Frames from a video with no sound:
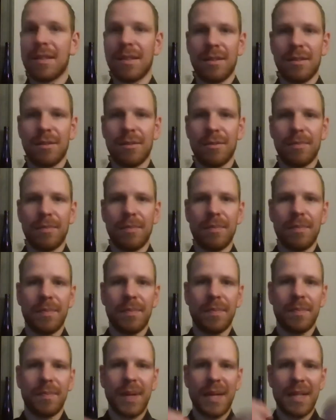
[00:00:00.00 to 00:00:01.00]
you
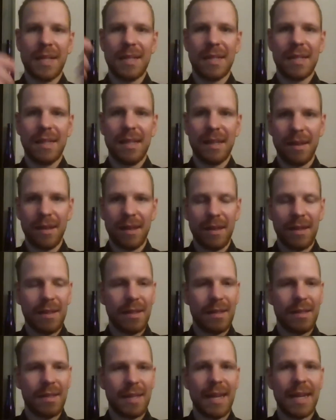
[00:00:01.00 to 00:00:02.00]
basically,
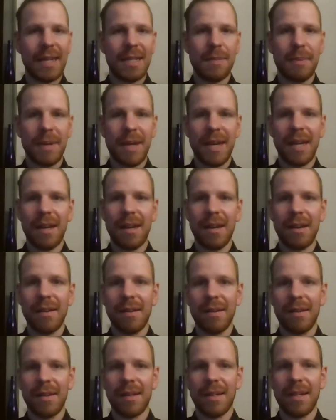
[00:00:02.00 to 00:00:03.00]
the taxpayer
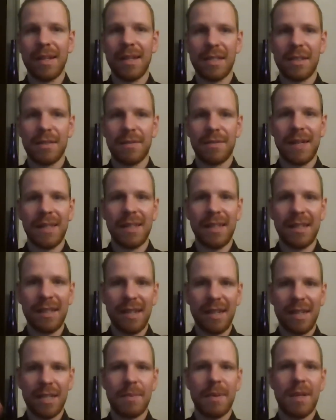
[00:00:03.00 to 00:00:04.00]
is funding the
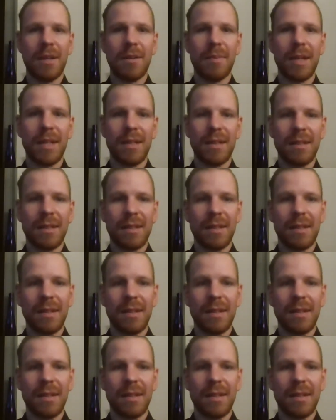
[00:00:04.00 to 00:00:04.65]
experiment